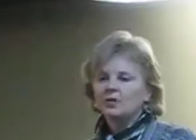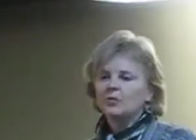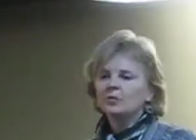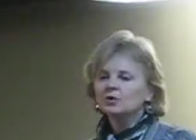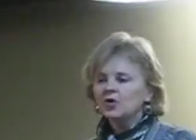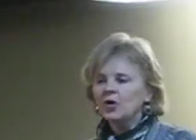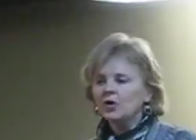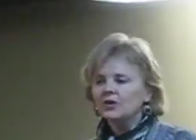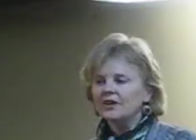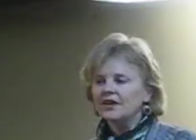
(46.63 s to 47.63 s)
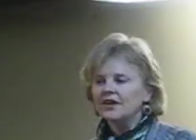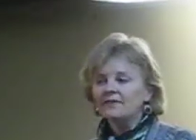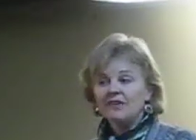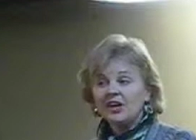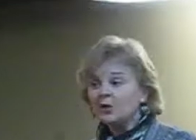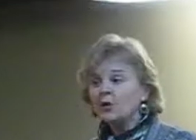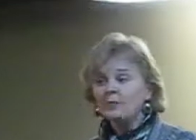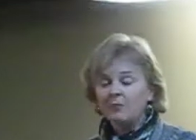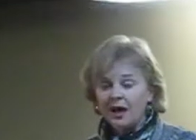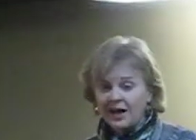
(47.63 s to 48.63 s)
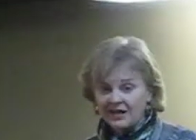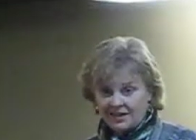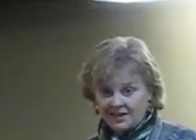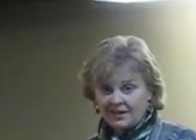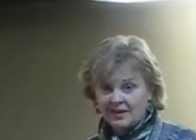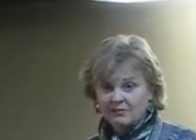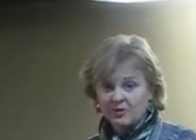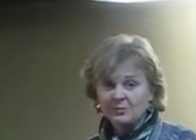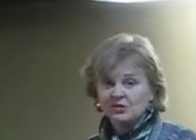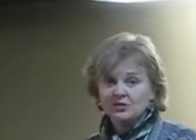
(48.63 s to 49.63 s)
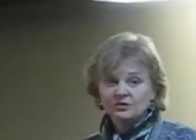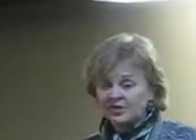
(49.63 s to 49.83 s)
we were told that if anyone bought anything from us or